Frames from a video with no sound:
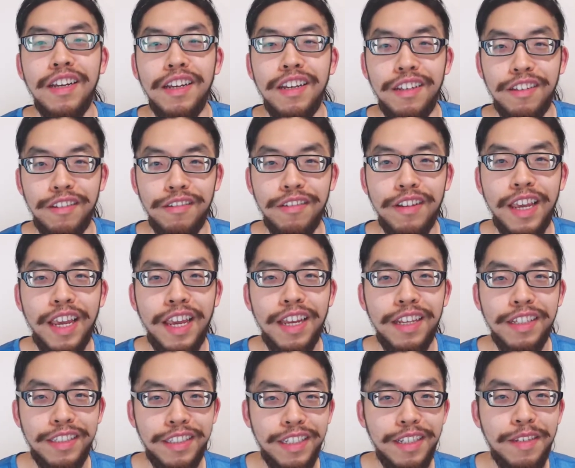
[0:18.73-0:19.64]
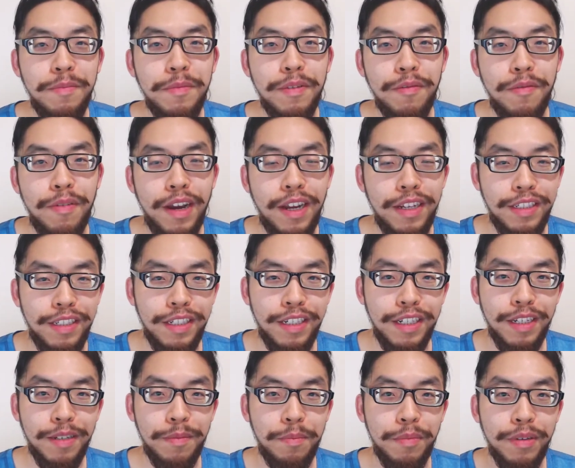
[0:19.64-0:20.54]
You can't see me watching
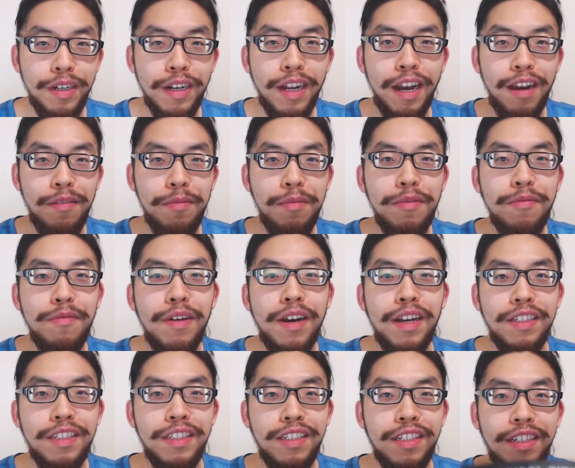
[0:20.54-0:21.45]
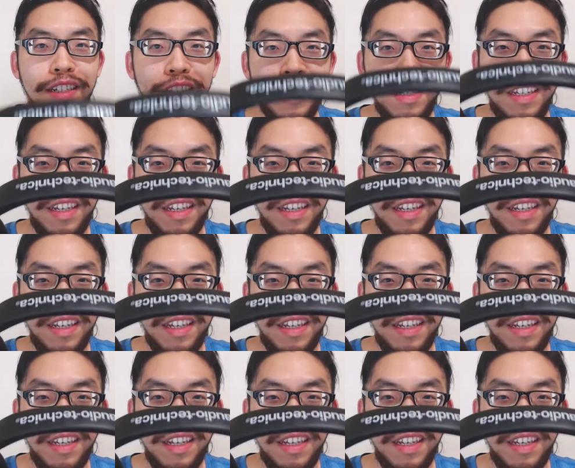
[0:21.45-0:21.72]
it, but I'll be watching it,